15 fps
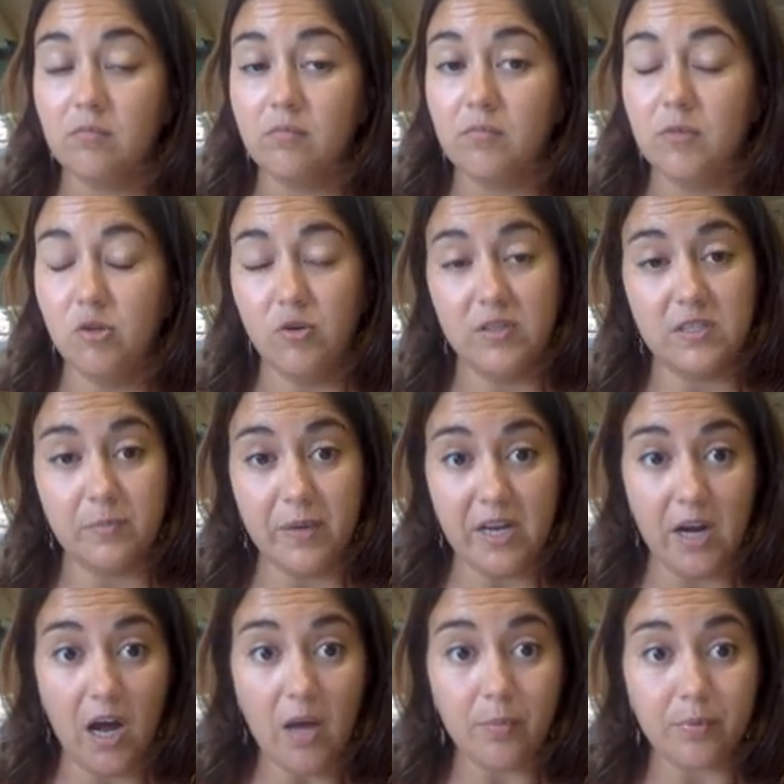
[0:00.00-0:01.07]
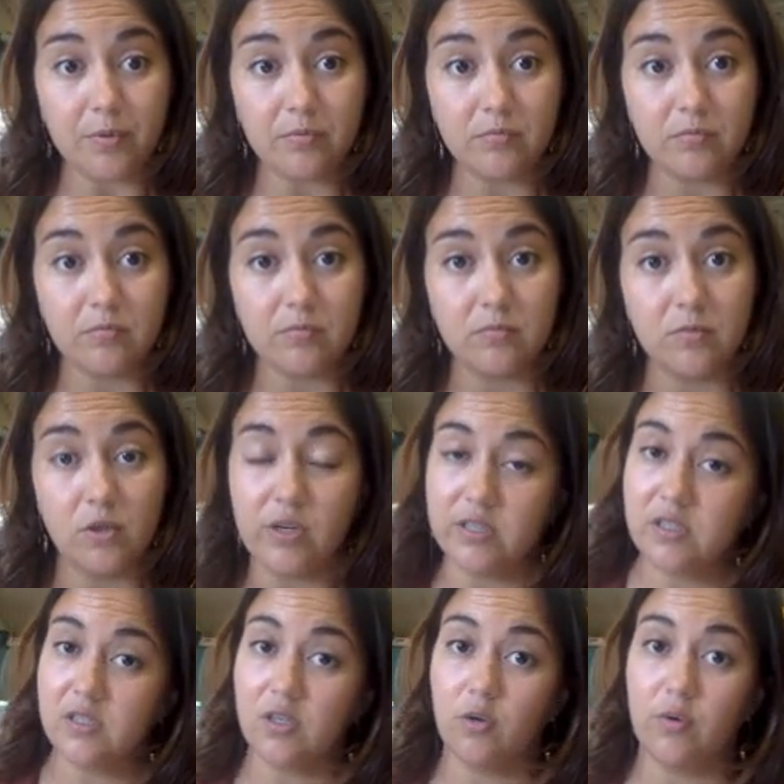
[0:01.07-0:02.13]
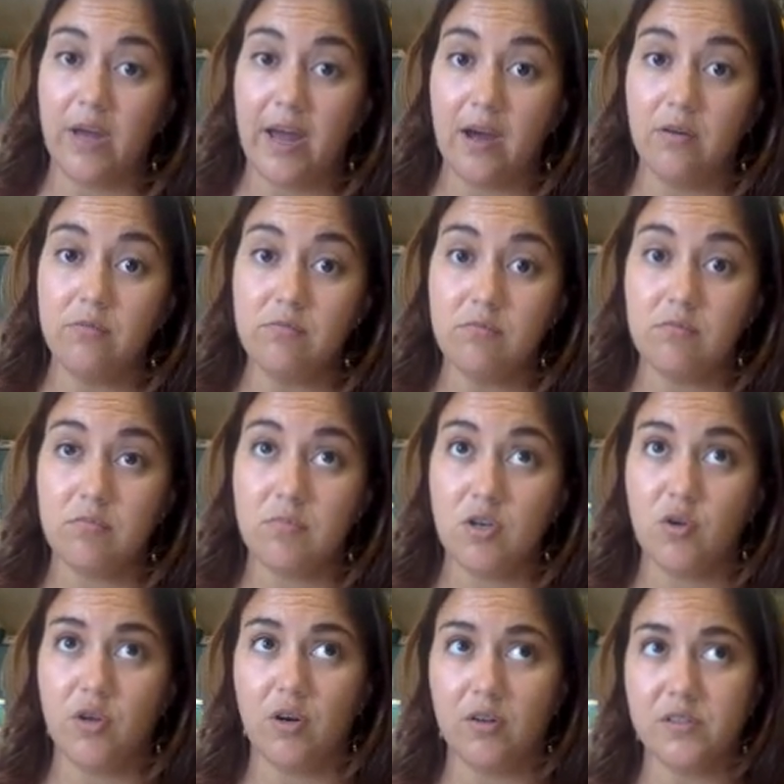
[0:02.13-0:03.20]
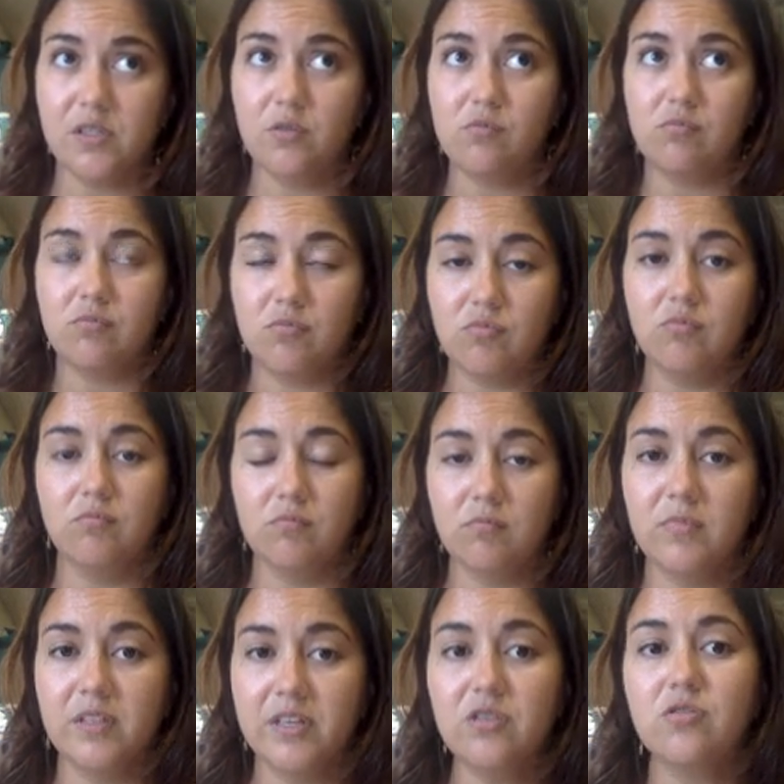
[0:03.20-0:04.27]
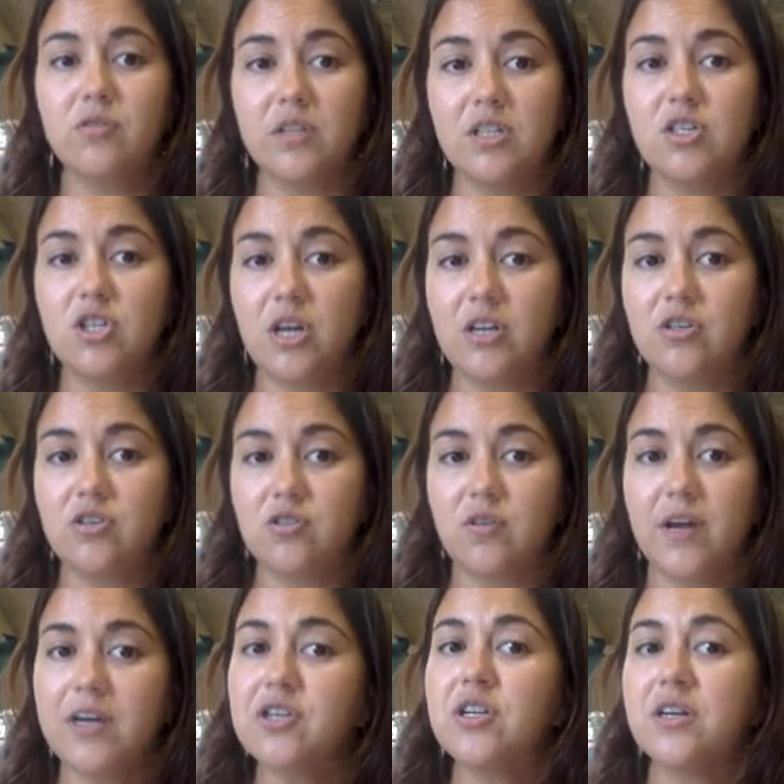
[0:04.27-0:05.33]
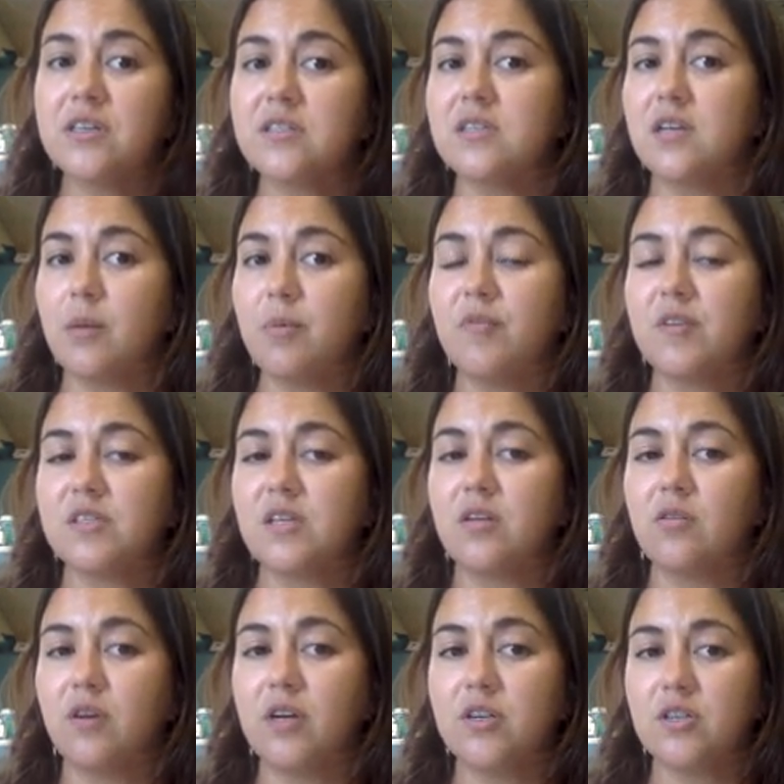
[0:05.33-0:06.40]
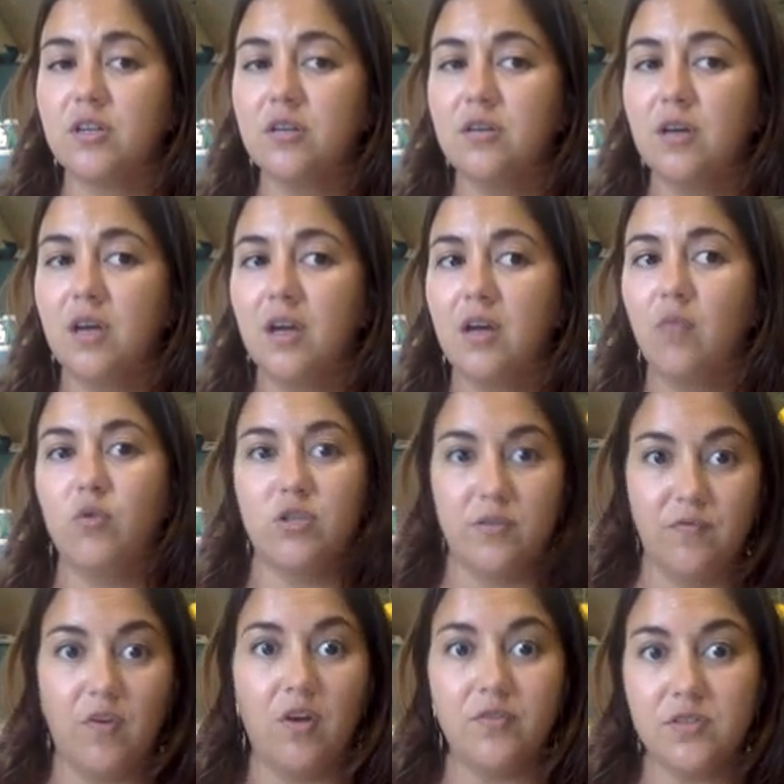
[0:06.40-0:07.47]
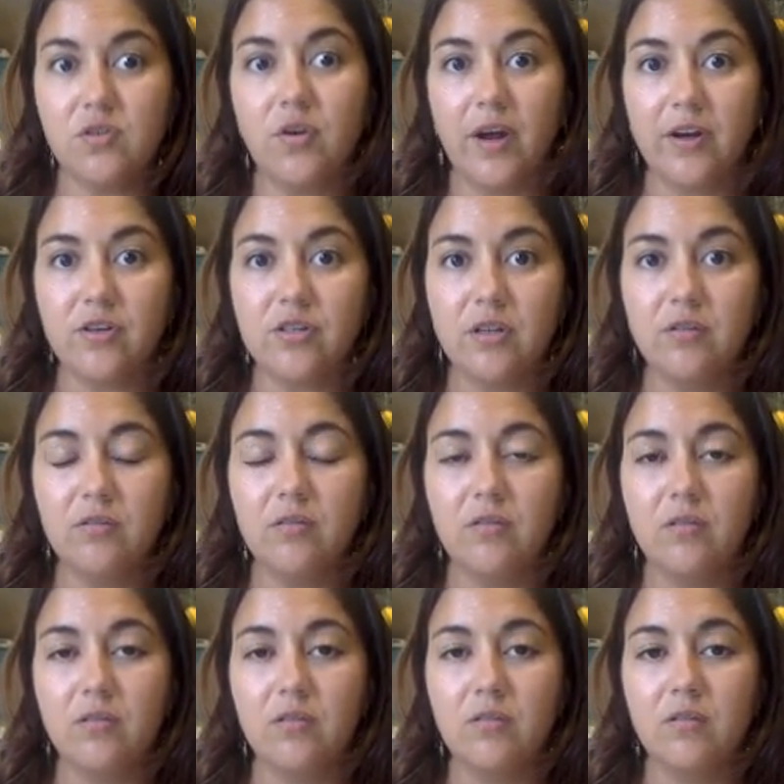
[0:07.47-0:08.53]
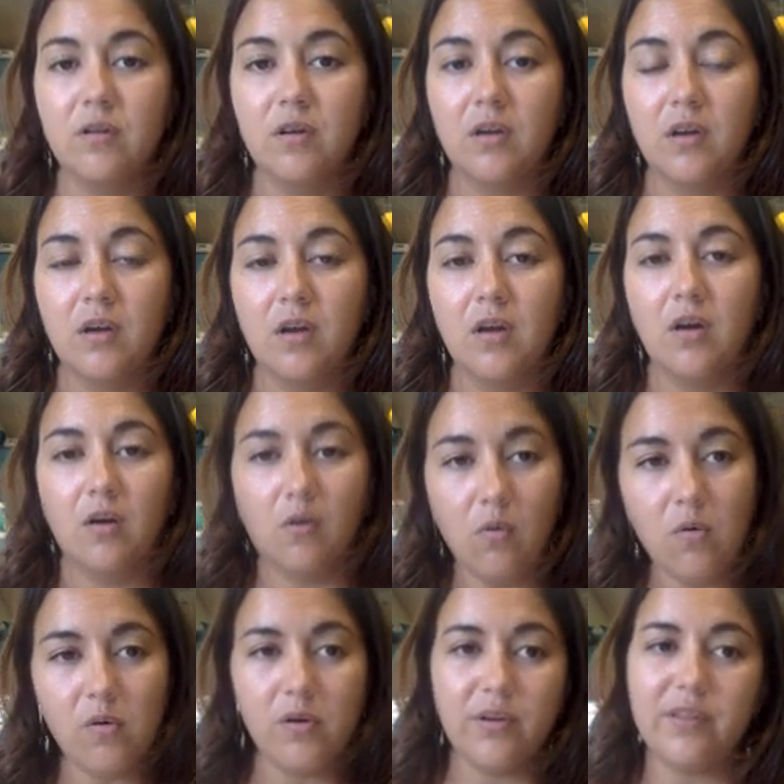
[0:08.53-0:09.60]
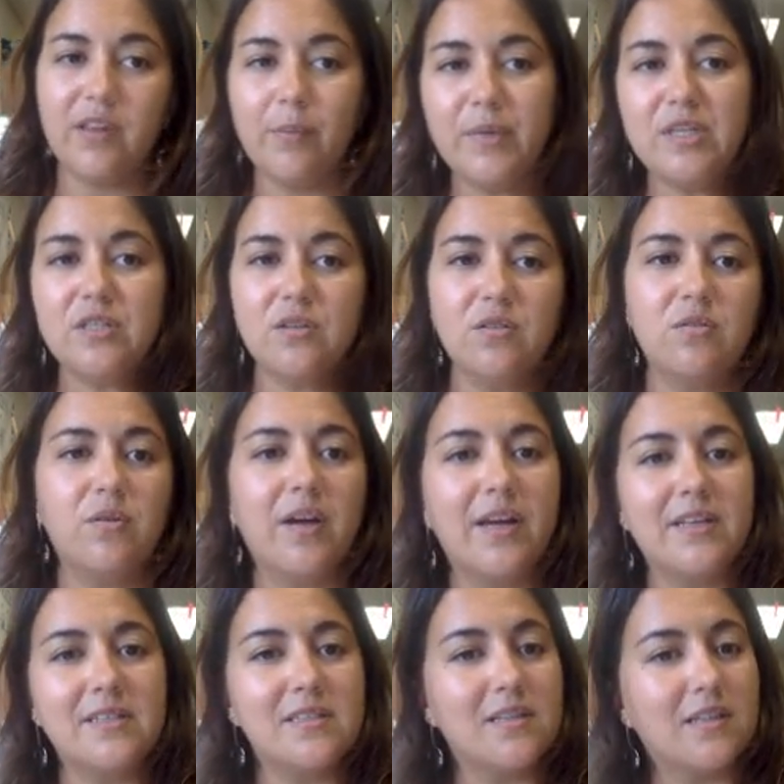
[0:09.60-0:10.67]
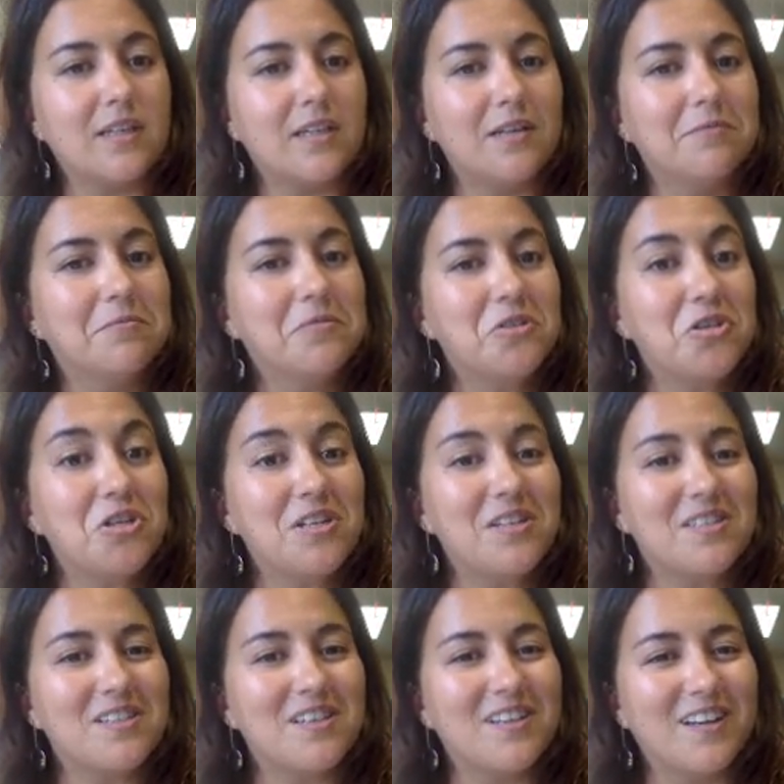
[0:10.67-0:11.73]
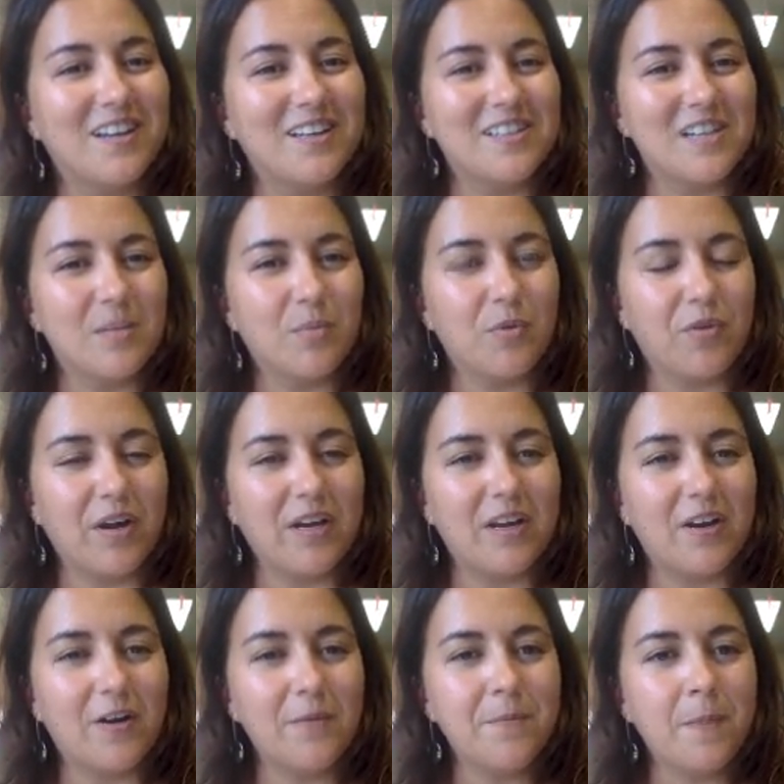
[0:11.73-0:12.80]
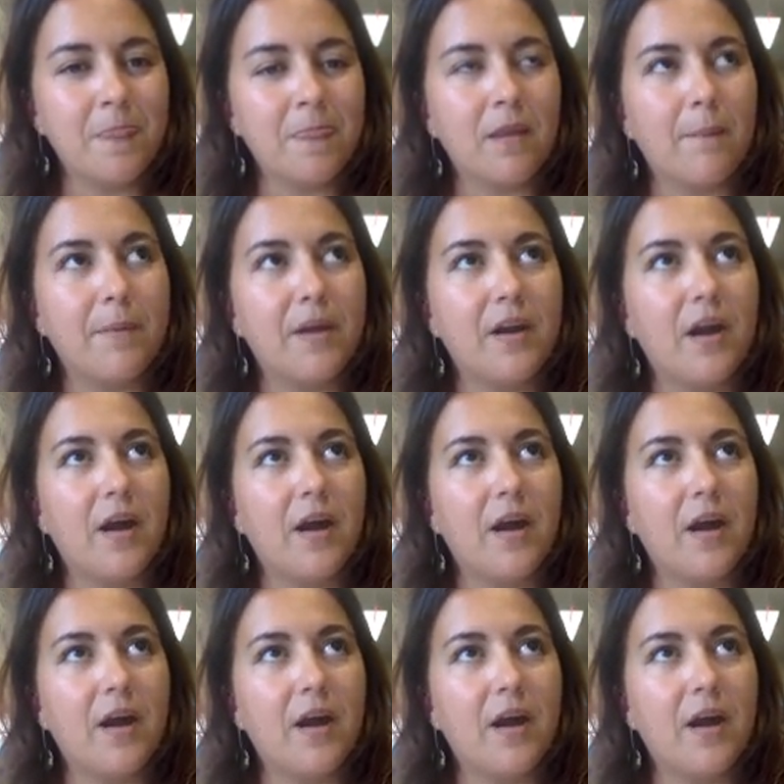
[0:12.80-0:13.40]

you can speed up, you can slow down, you could also literally change direction is a type of acceleration, which involves direction. Or let me do a silly, cheesy example right here. But